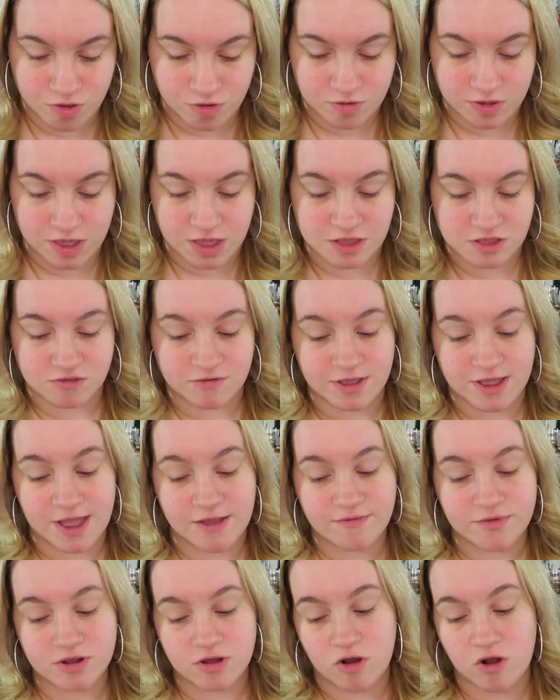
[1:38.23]
Okay, so I
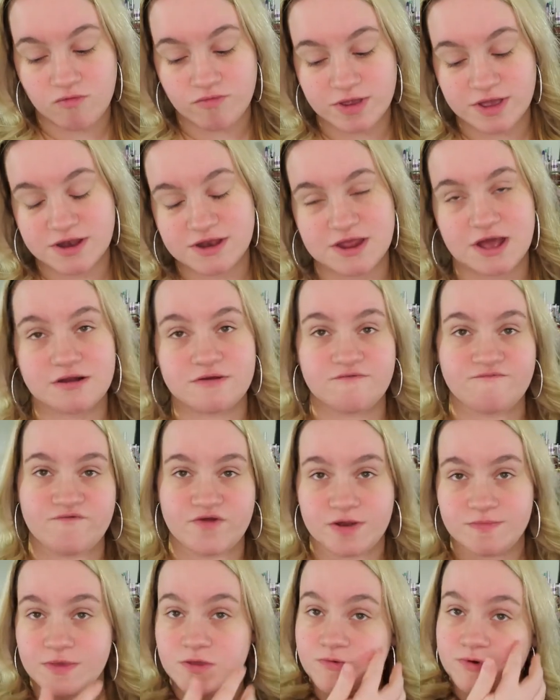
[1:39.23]
have it all written down in
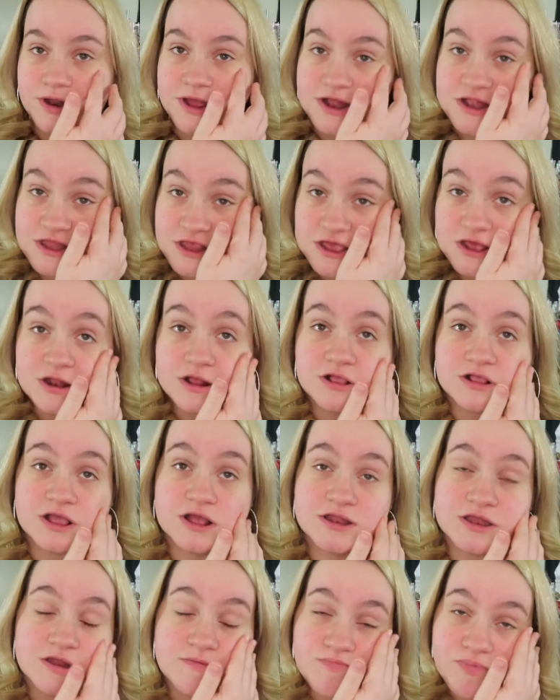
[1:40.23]
front of me what I did because
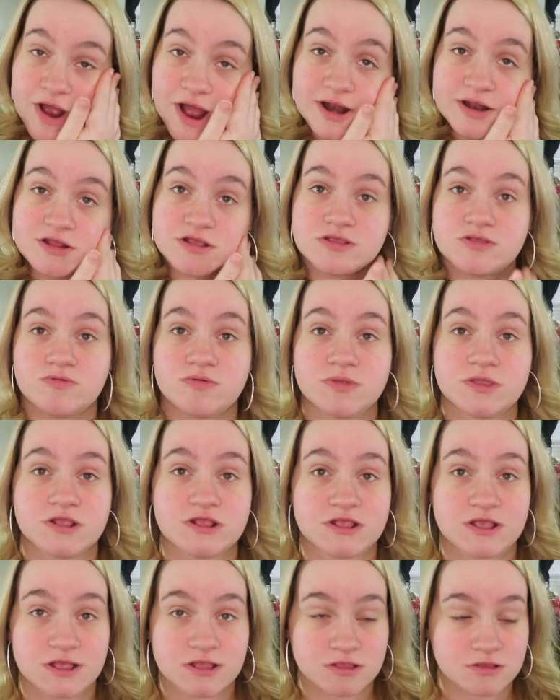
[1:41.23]
I did practice doing
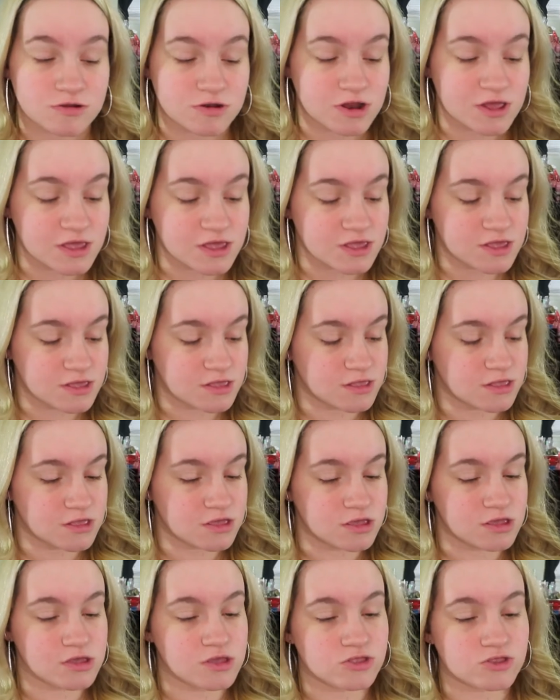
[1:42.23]
this yesterday.
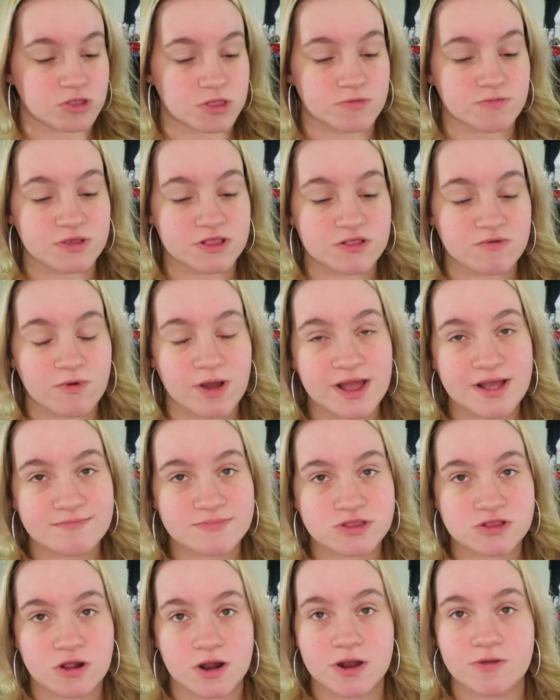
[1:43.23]
So the reason why I'm
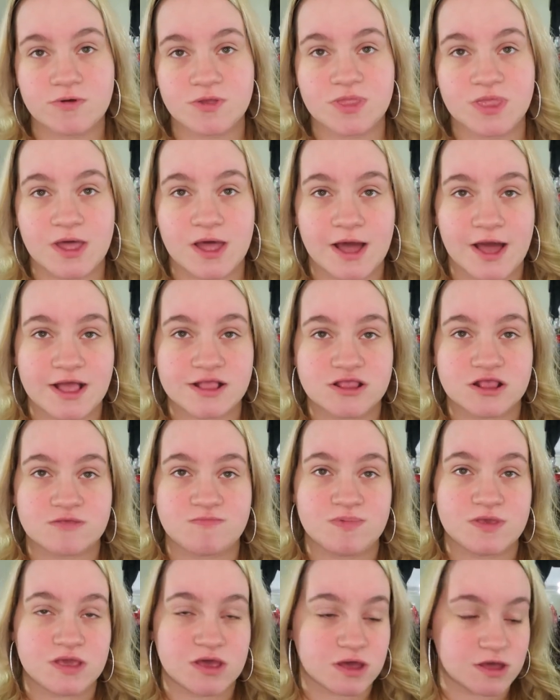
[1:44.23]
starting with the eyes is
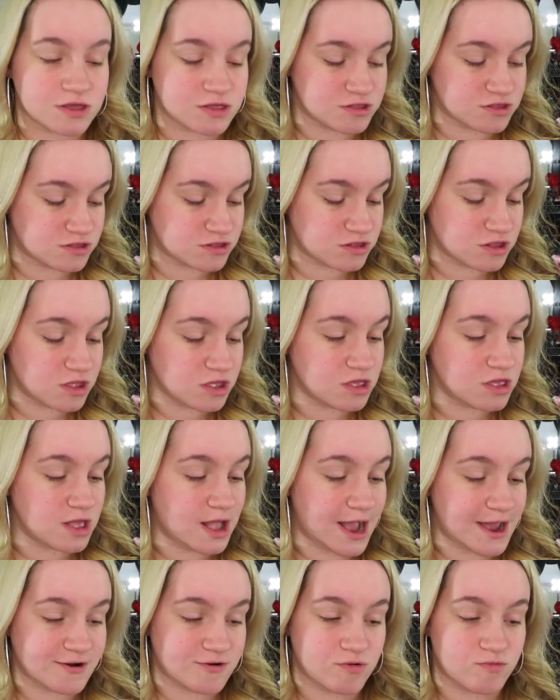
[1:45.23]
because
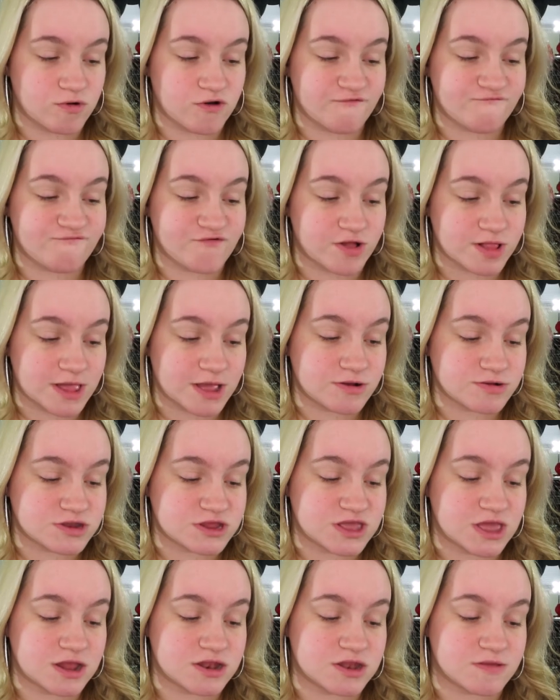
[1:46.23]
I don't want fallout to
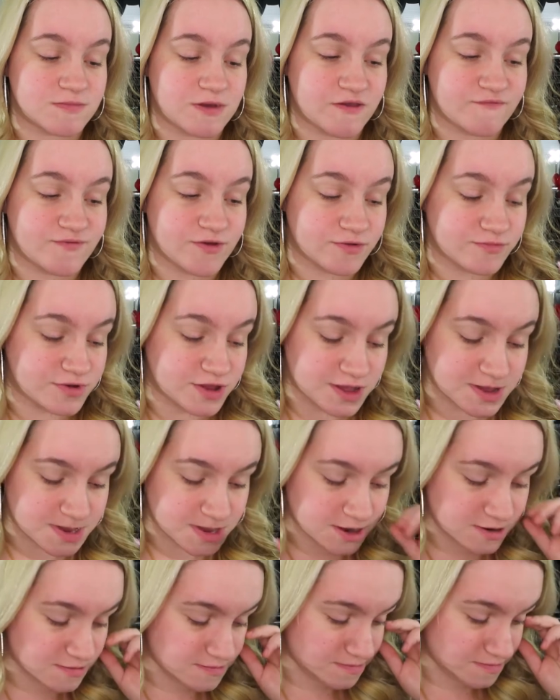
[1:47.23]
get into my
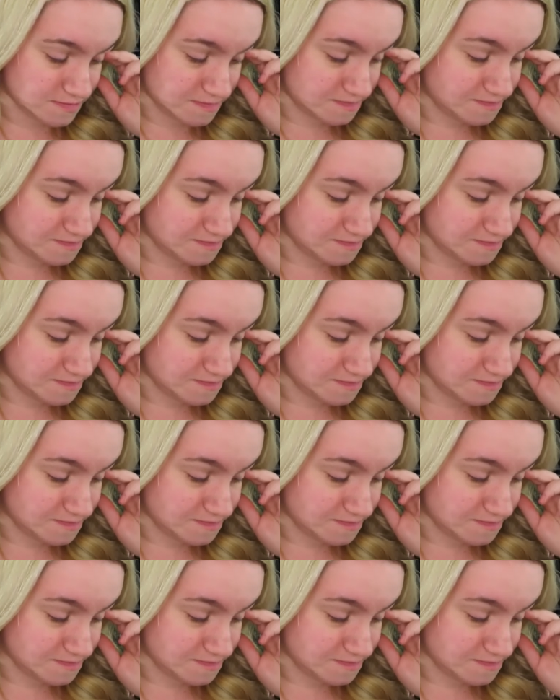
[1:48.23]
foundation.